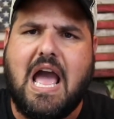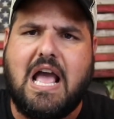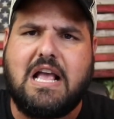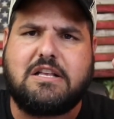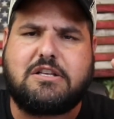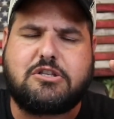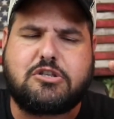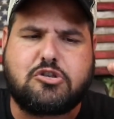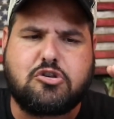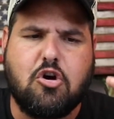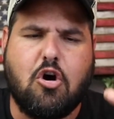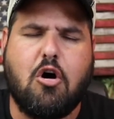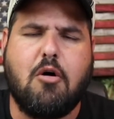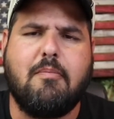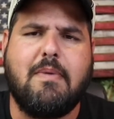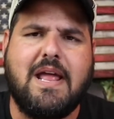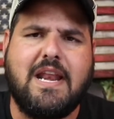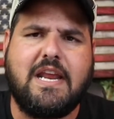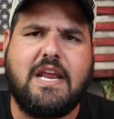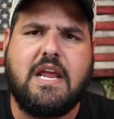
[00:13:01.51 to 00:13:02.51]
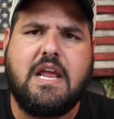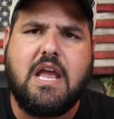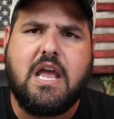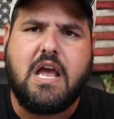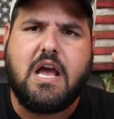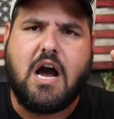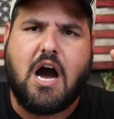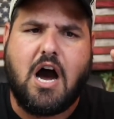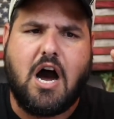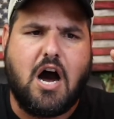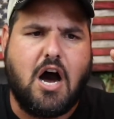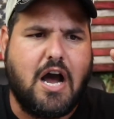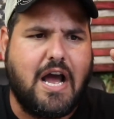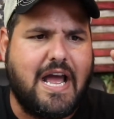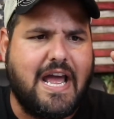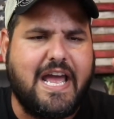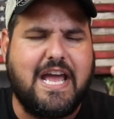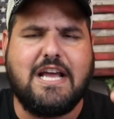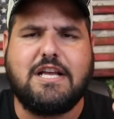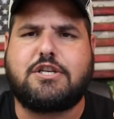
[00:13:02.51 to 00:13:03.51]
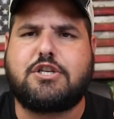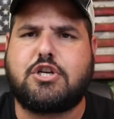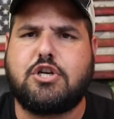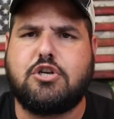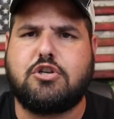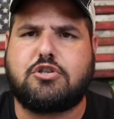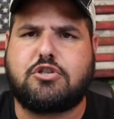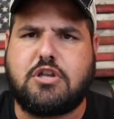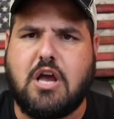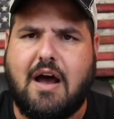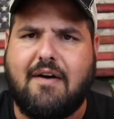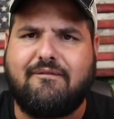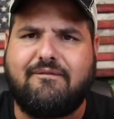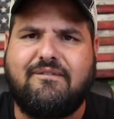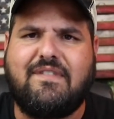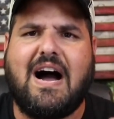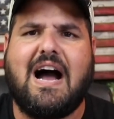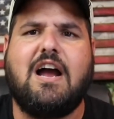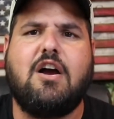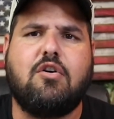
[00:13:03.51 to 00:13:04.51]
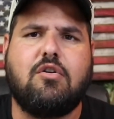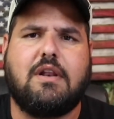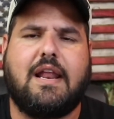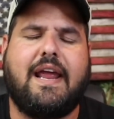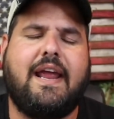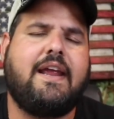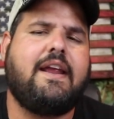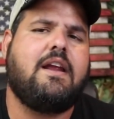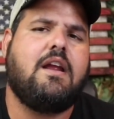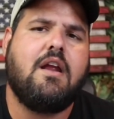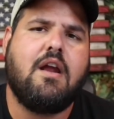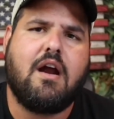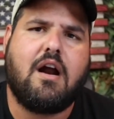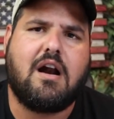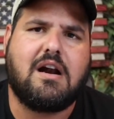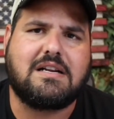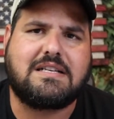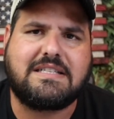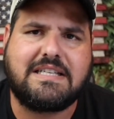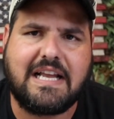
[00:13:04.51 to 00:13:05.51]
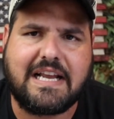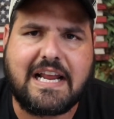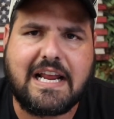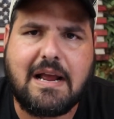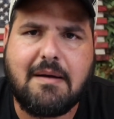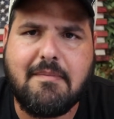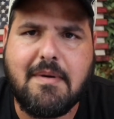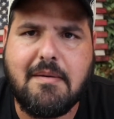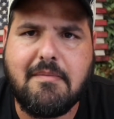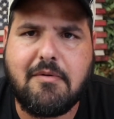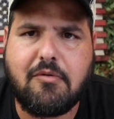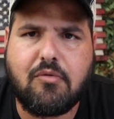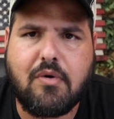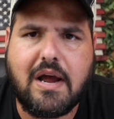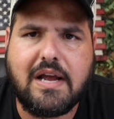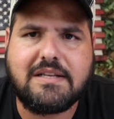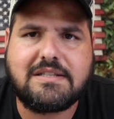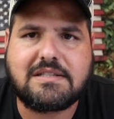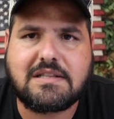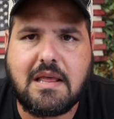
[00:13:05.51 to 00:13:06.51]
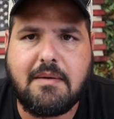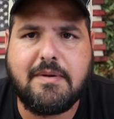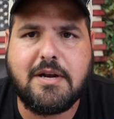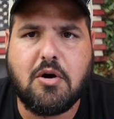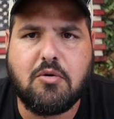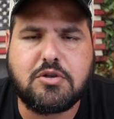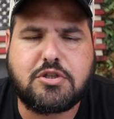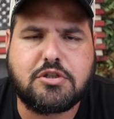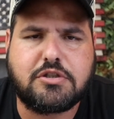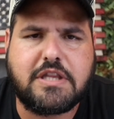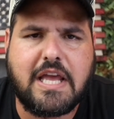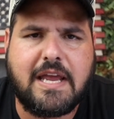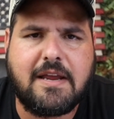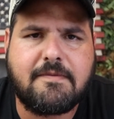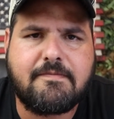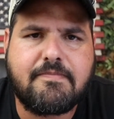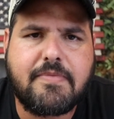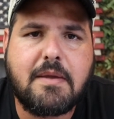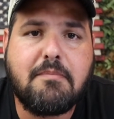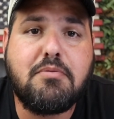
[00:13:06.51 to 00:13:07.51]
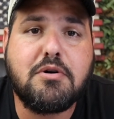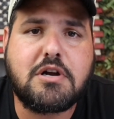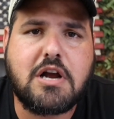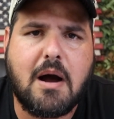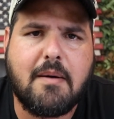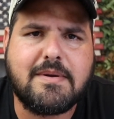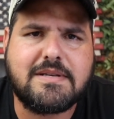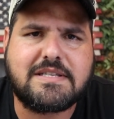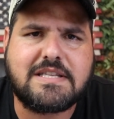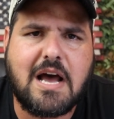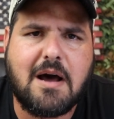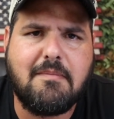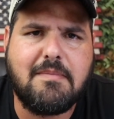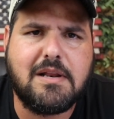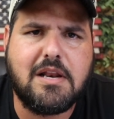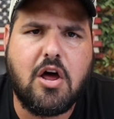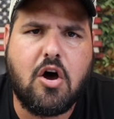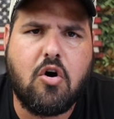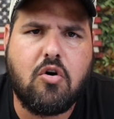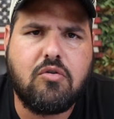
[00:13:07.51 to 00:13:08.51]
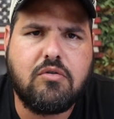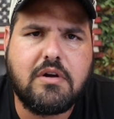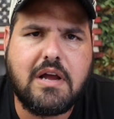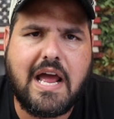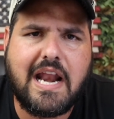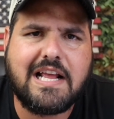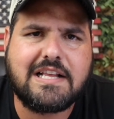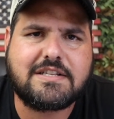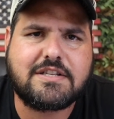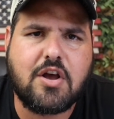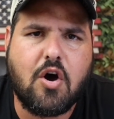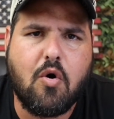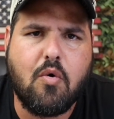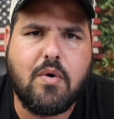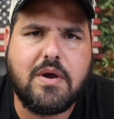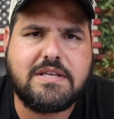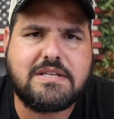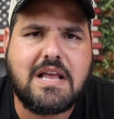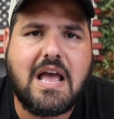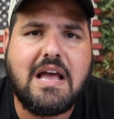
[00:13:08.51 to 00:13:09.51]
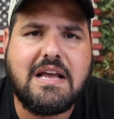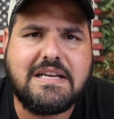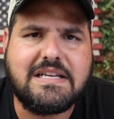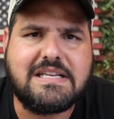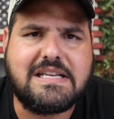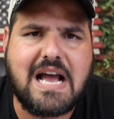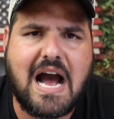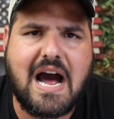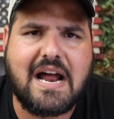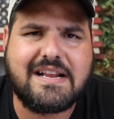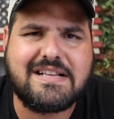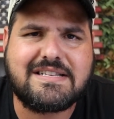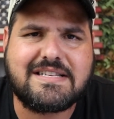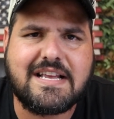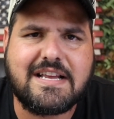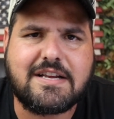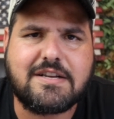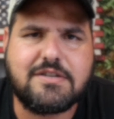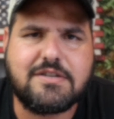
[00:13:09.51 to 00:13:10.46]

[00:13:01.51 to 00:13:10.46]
and so many issues that violate our Second Amendment rights. Let me know what you think. Put comments down below. And as always, God is in